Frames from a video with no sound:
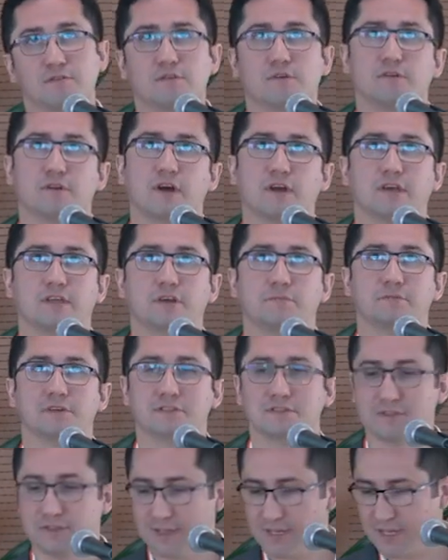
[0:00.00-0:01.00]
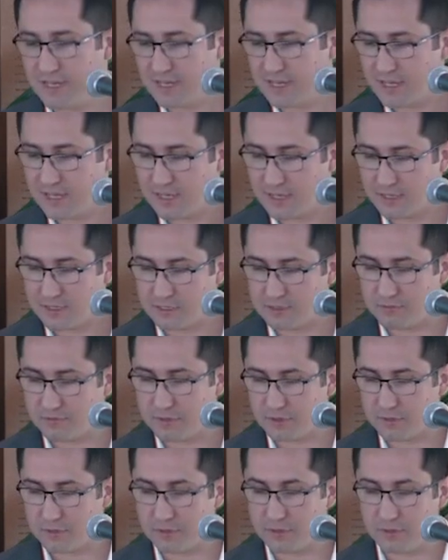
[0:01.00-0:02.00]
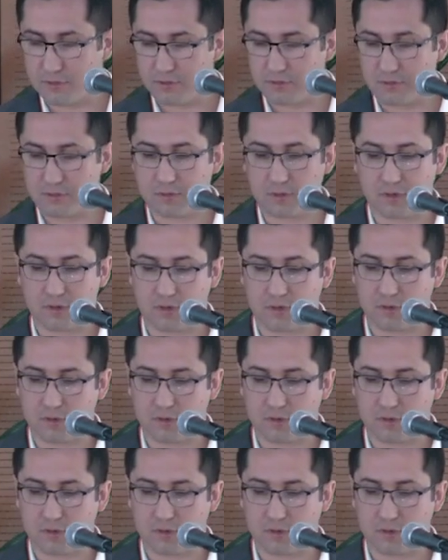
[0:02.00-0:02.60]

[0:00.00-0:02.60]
or academics is very huge